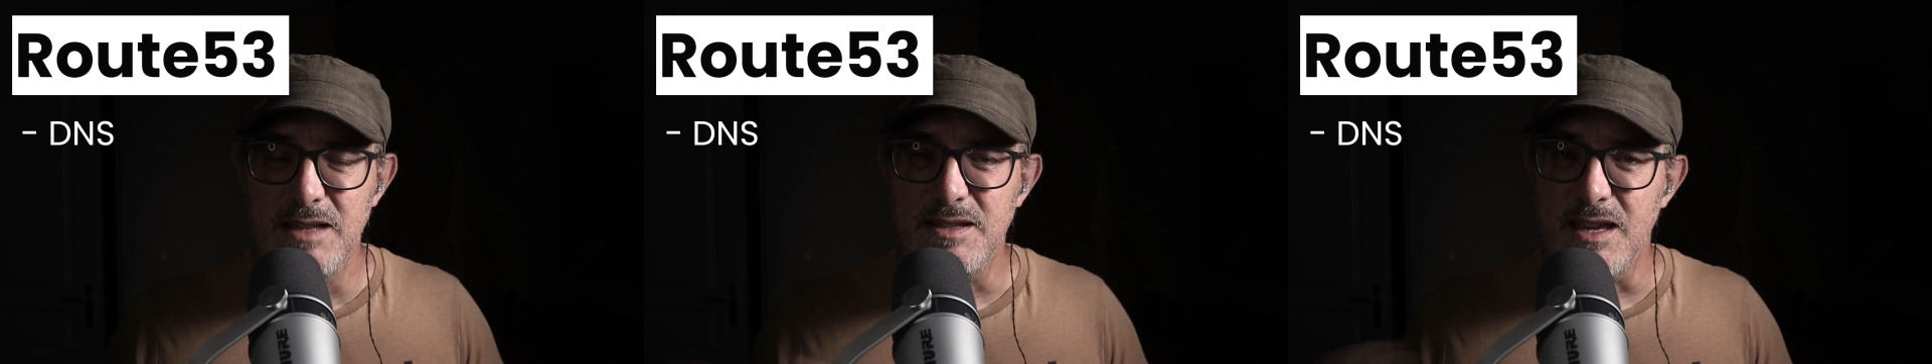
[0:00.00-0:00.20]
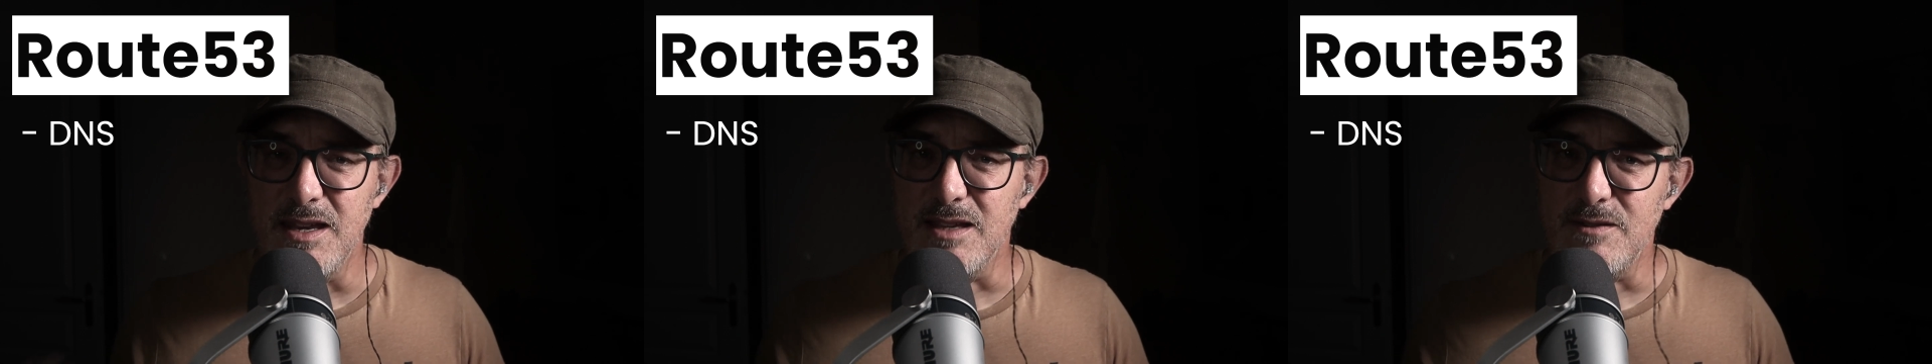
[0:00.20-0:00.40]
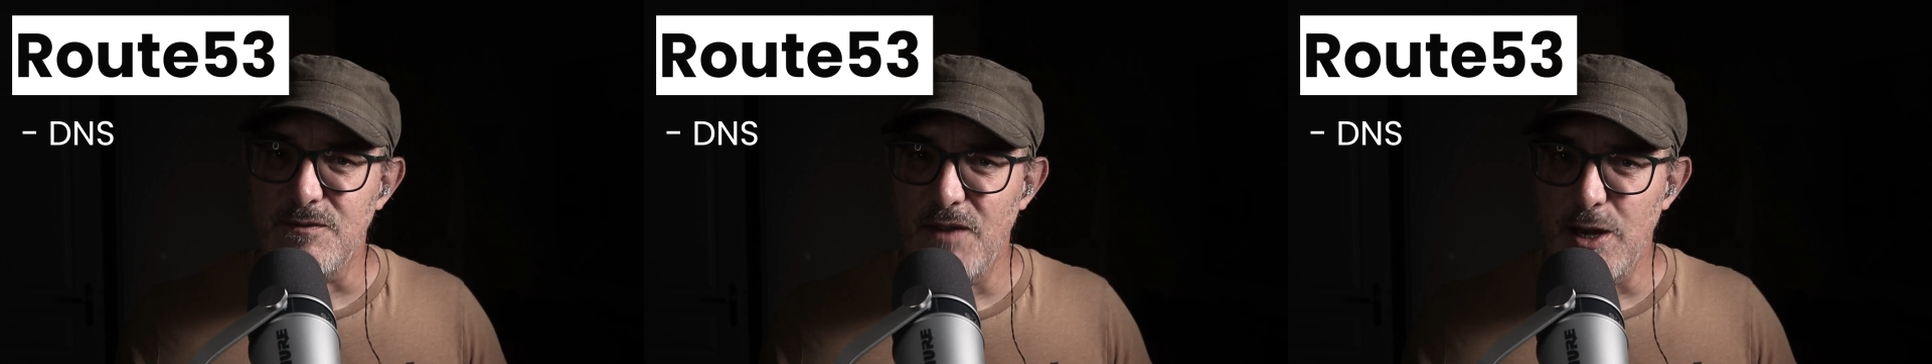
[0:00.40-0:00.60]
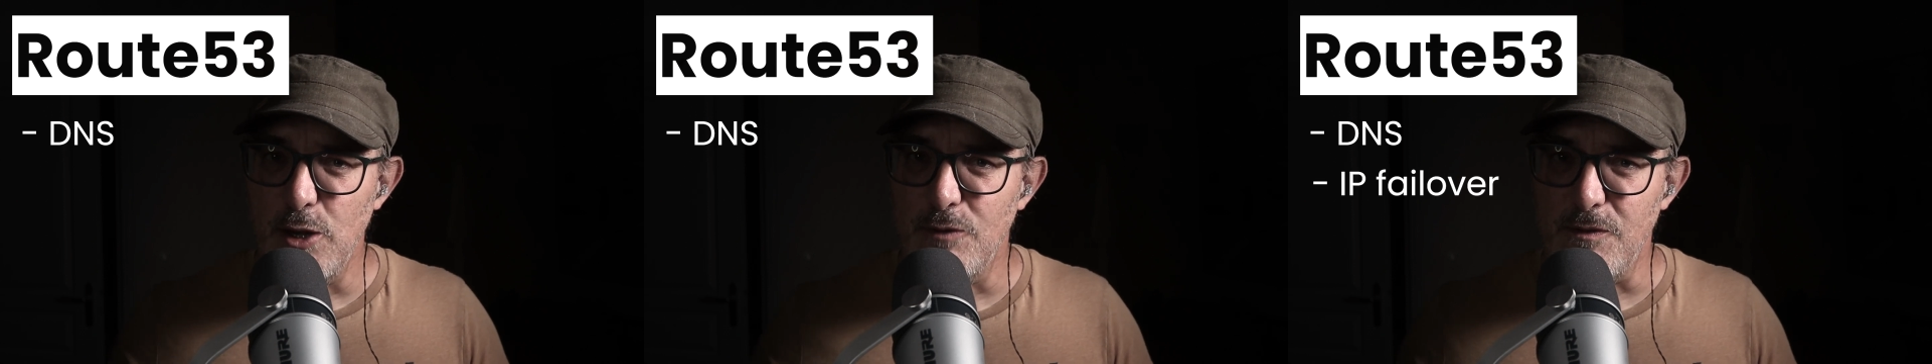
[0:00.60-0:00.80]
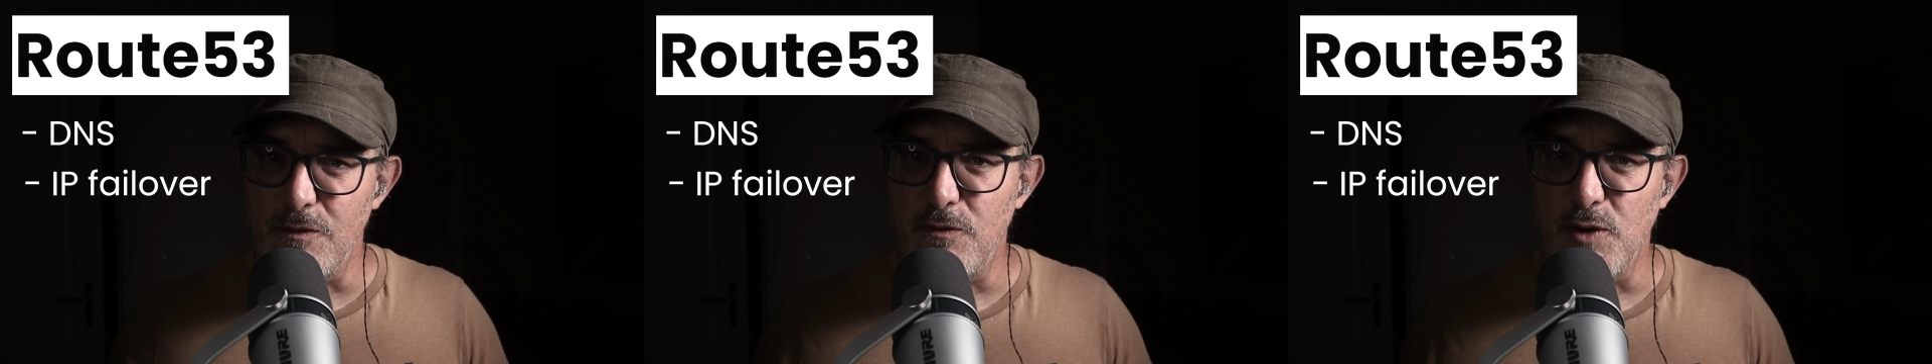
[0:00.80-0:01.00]
DNS
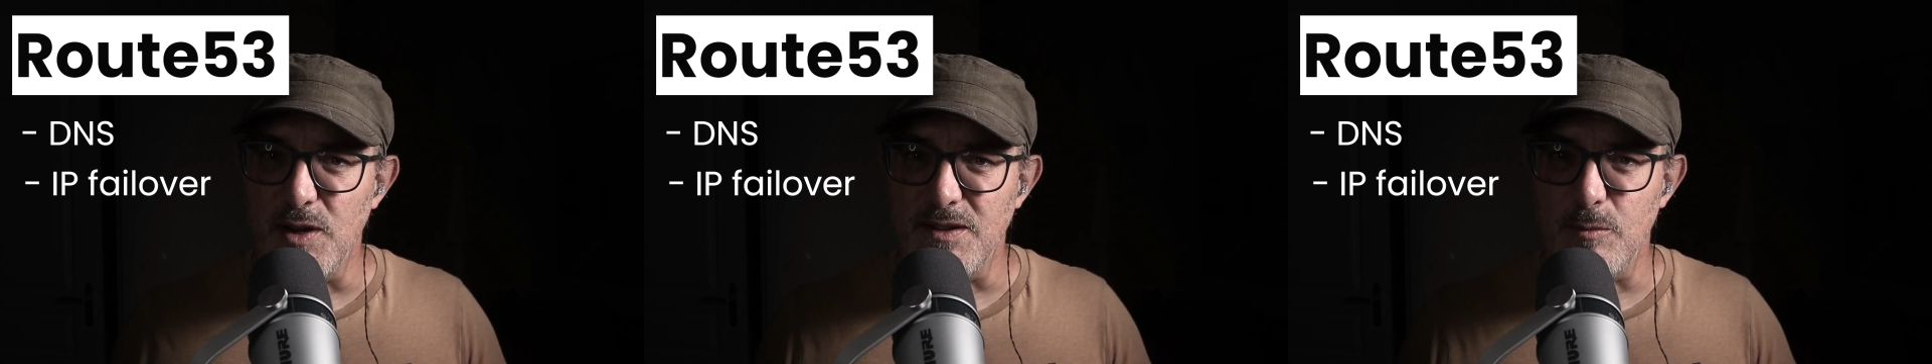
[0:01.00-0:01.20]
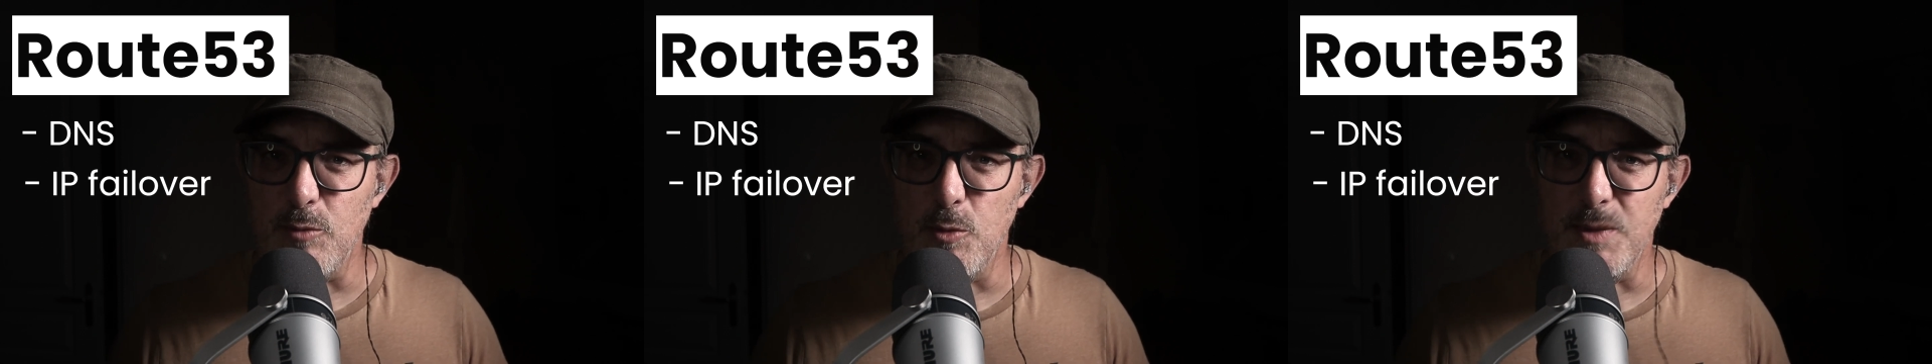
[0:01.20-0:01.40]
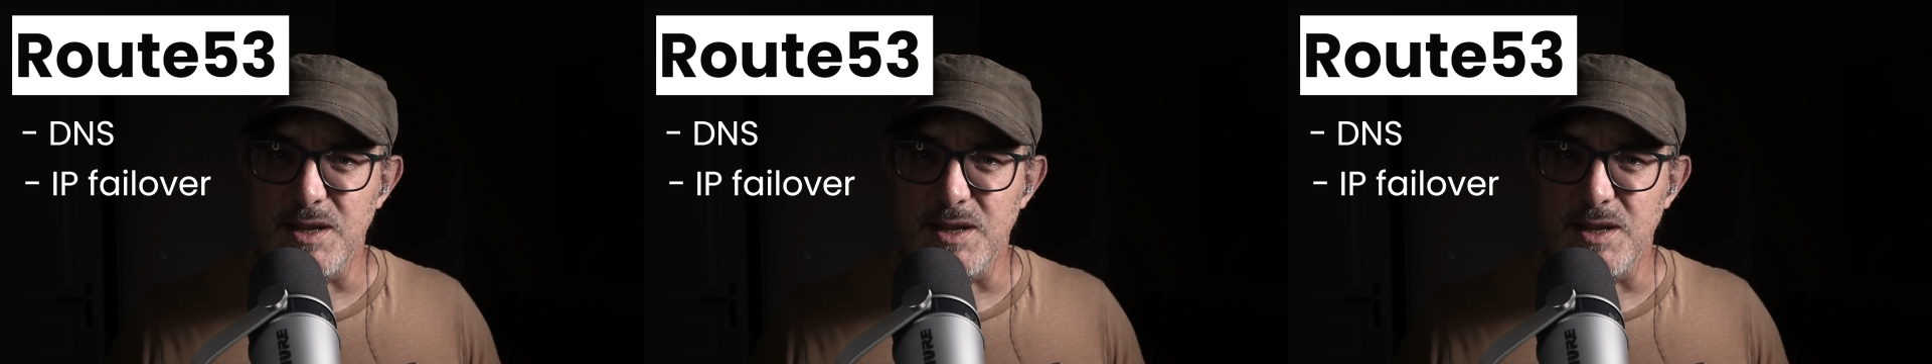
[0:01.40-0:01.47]
failover, for example,